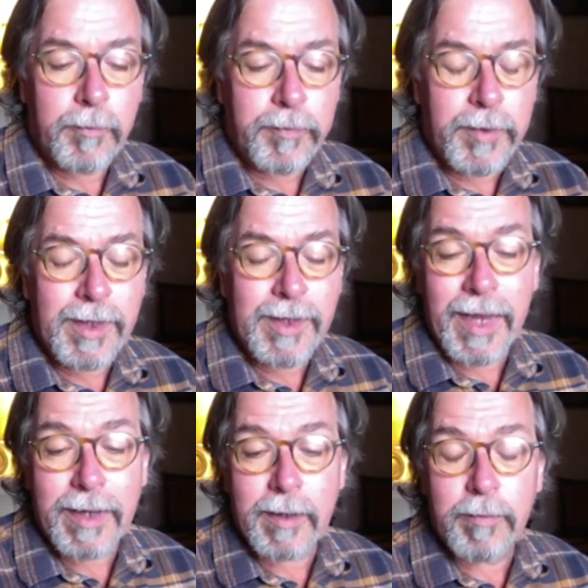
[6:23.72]

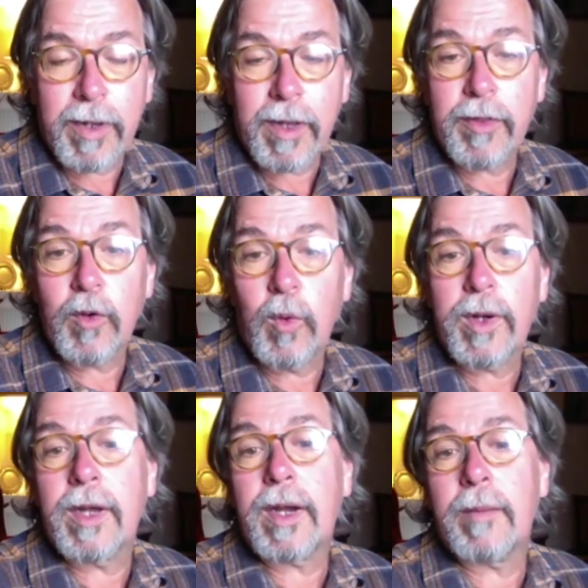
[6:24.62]
detected by the
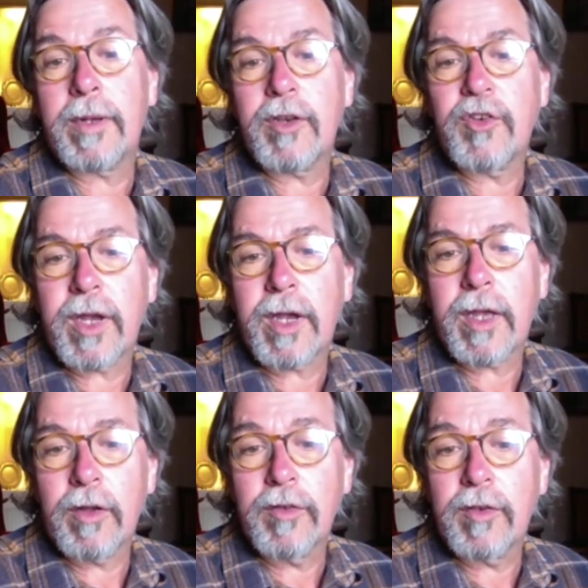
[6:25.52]
owner, Aberdeenshire
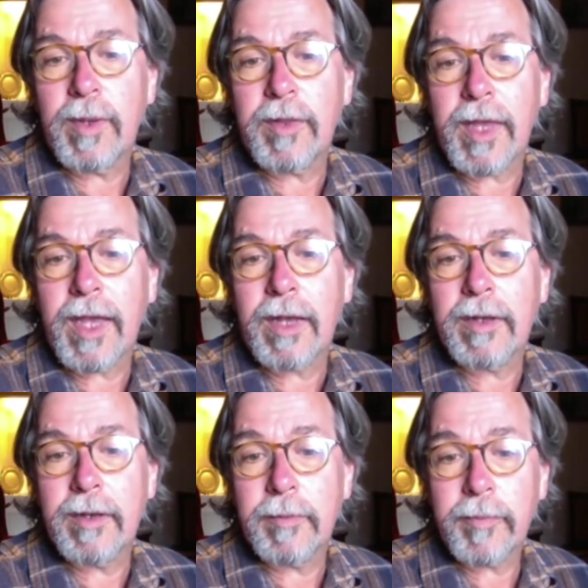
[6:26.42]
Council, when they had
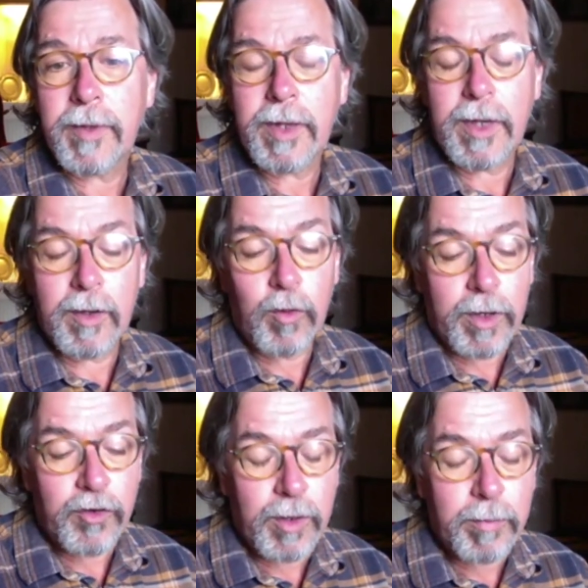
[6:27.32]
it in
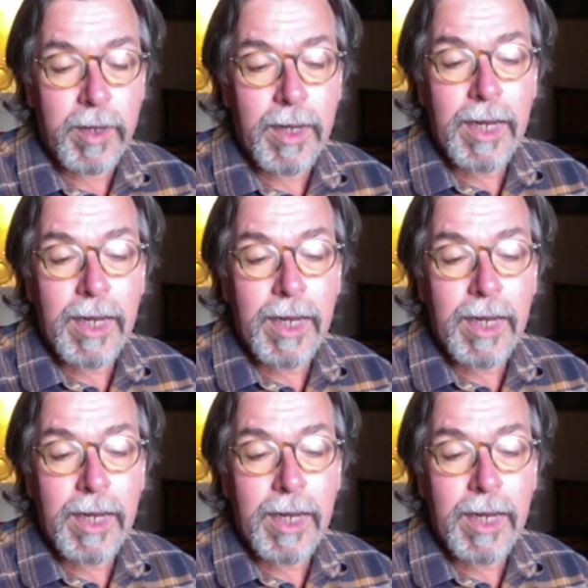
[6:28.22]
ownership,